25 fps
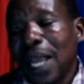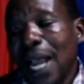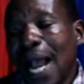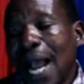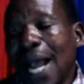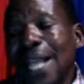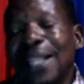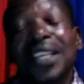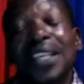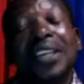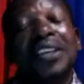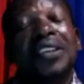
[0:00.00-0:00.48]

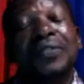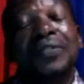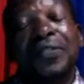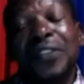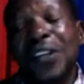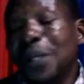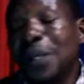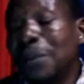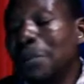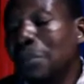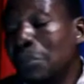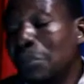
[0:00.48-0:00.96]
and they
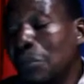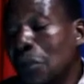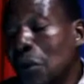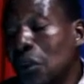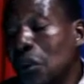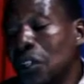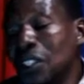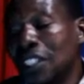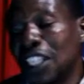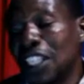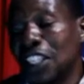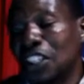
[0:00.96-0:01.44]
feel
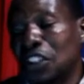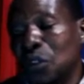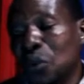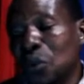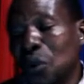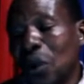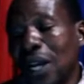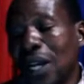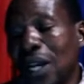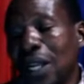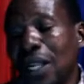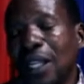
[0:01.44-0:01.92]
more
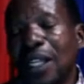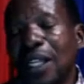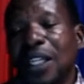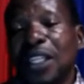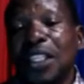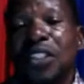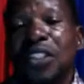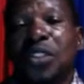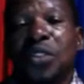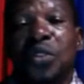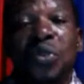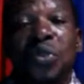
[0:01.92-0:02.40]
secure
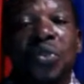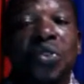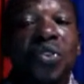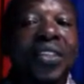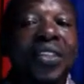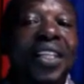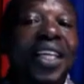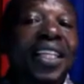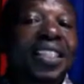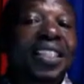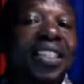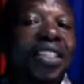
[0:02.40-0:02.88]
to know
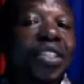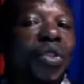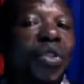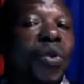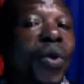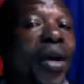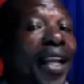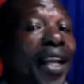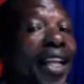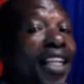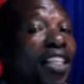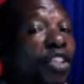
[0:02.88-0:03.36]
that
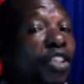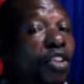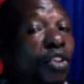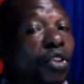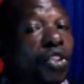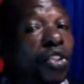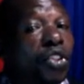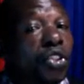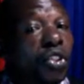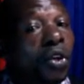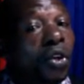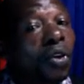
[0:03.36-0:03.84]
you are in
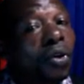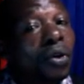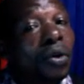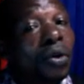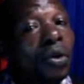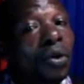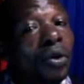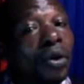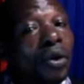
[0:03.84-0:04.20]
control,